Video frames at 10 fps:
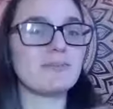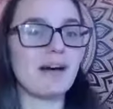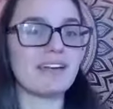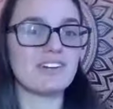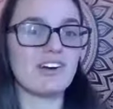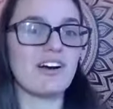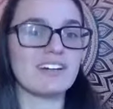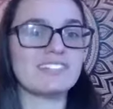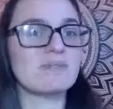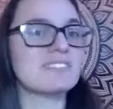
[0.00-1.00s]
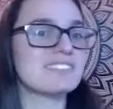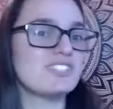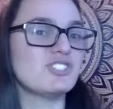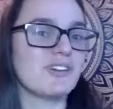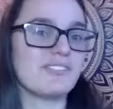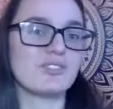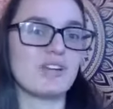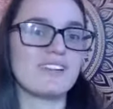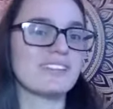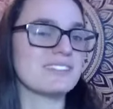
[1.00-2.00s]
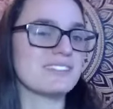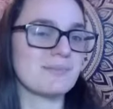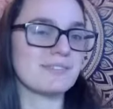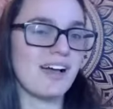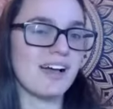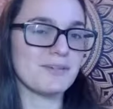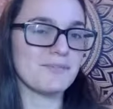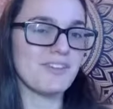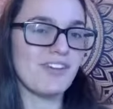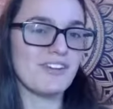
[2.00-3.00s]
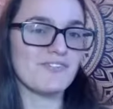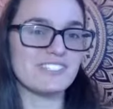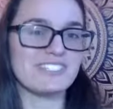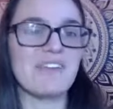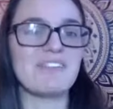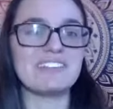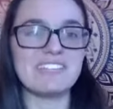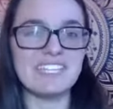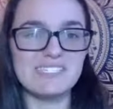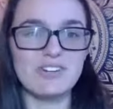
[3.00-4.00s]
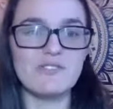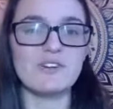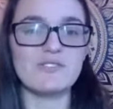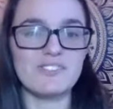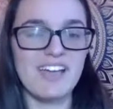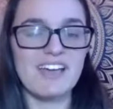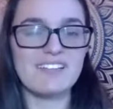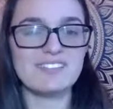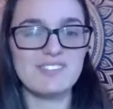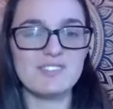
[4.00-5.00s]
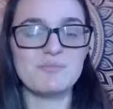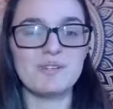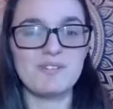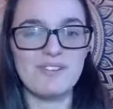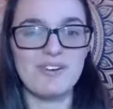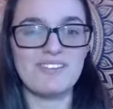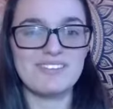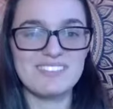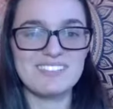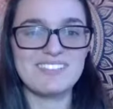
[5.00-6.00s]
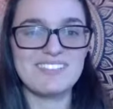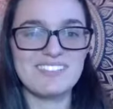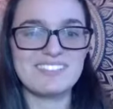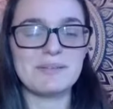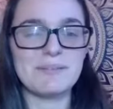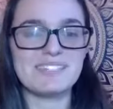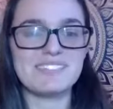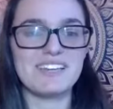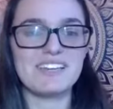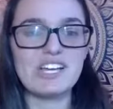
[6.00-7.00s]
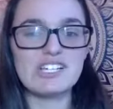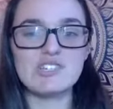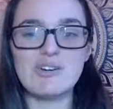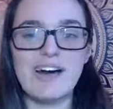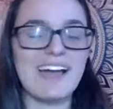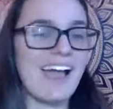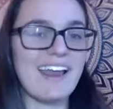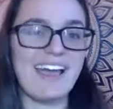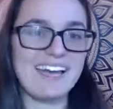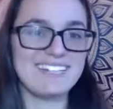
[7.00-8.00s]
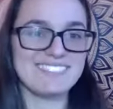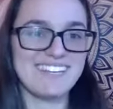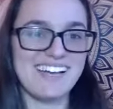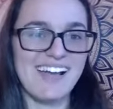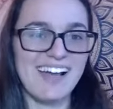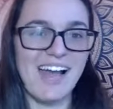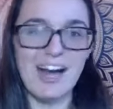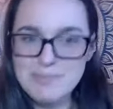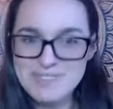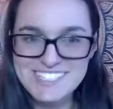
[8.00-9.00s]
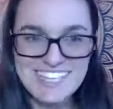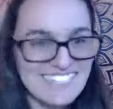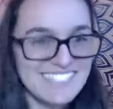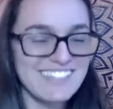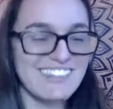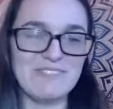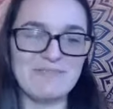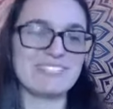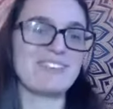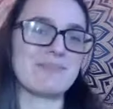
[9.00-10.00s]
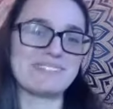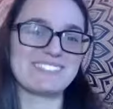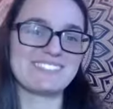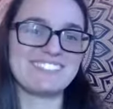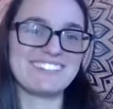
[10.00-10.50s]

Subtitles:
buying a car and someone's teaching you how to drive it at the same time versus having a lease over and over again. So it's beautiful. It's amazing. So I gotta ask, how much is the Love-Based Copy School?